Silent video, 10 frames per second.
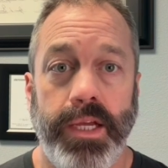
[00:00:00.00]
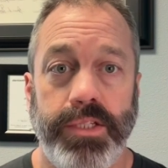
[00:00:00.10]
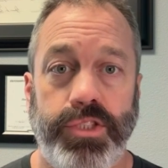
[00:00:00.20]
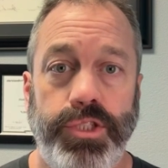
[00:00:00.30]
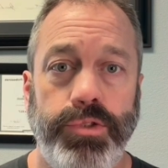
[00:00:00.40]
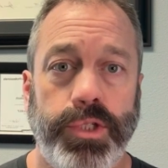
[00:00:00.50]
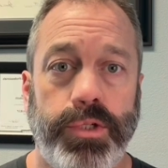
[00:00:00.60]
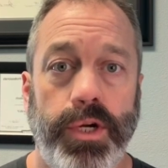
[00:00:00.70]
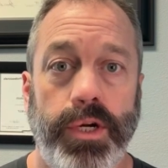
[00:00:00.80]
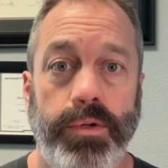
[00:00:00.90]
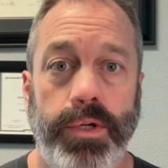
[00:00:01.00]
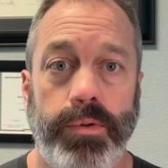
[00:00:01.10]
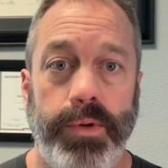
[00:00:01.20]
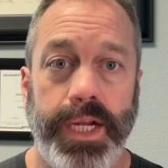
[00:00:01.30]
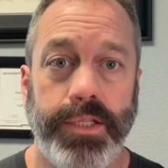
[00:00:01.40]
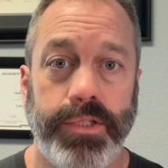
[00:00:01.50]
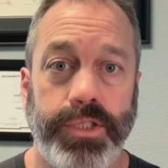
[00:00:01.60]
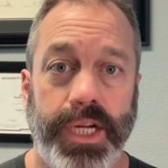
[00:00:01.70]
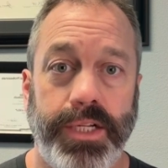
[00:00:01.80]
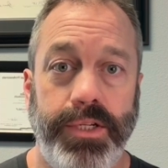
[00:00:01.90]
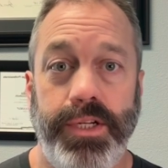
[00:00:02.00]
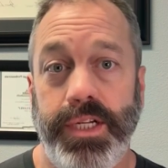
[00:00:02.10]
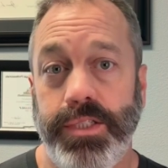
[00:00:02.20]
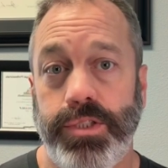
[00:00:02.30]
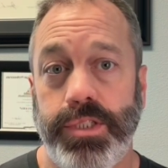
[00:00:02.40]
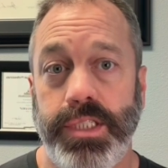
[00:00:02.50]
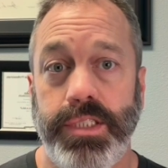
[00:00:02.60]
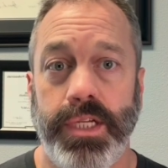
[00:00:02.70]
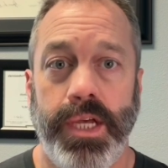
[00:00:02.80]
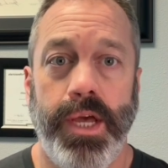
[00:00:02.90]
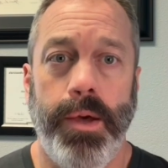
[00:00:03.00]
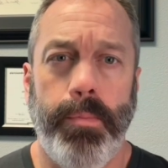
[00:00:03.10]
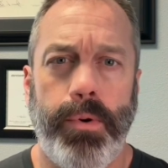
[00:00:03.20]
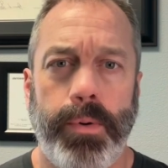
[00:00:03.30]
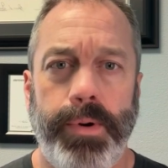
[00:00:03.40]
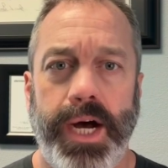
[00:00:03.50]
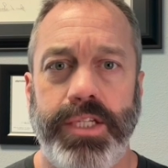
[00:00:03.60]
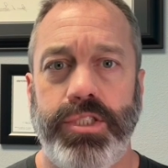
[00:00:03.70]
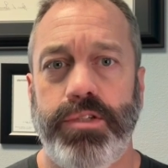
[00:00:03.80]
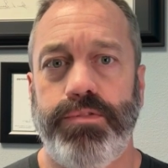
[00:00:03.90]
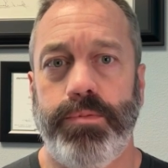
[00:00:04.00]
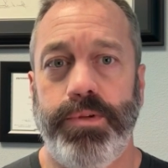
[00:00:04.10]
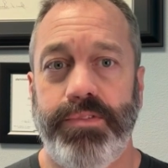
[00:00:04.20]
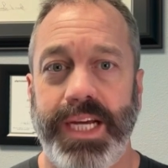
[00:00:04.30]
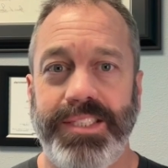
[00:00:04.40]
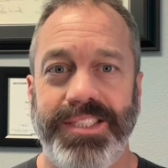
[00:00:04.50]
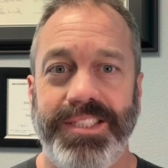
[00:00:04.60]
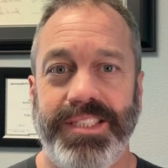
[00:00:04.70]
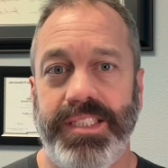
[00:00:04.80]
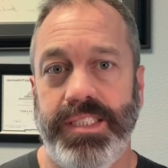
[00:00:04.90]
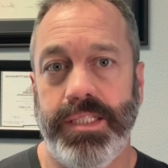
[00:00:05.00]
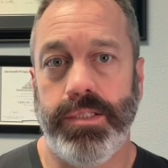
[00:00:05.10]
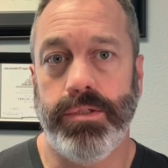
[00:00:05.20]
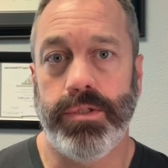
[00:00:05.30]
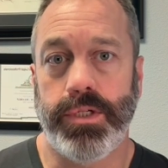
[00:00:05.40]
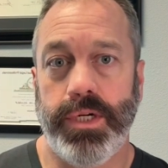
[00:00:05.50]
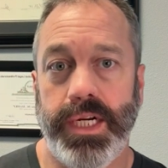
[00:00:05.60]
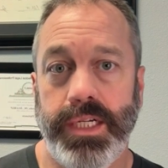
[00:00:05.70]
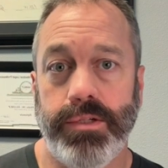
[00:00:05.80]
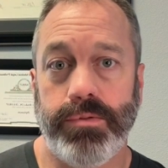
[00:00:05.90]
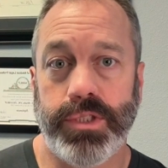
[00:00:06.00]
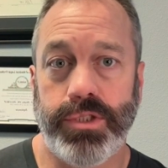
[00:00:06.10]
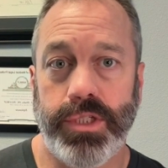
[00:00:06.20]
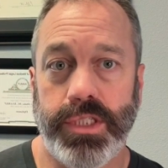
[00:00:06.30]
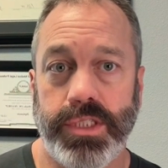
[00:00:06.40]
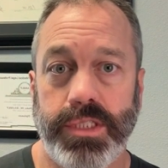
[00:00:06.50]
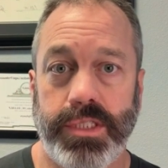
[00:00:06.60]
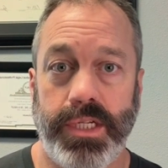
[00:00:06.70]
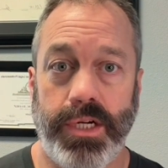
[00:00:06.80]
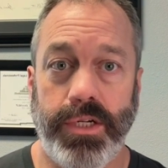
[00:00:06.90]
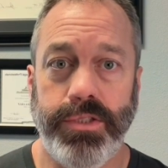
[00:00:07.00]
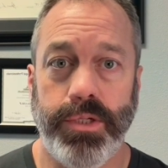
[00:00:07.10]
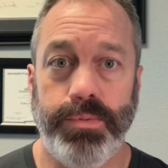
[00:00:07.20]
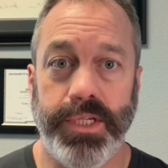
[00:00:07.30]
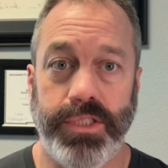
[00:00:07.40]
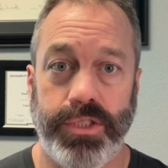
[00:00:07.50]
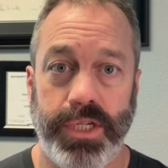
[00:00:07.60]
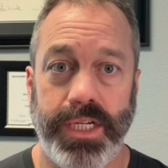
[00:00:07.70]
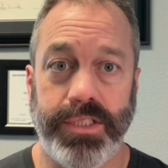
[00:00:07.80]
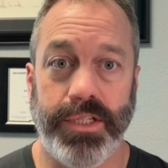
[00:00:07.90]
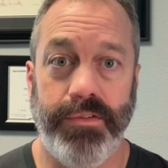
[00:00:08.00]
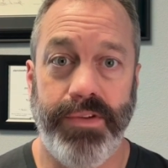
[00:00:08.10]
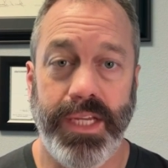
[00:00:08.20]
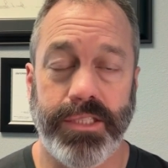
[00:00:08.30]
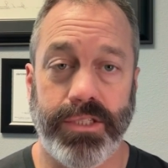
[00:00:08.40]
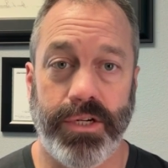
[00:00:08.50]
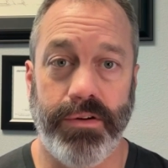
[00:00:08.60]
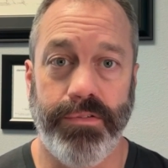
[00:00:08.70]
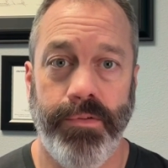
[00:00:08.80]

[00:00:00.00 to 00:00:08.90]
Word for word: As children grow, regular childhood injuries, poor posture from devices, and dental or cranial restrictions can also place stress on the vagus nerve.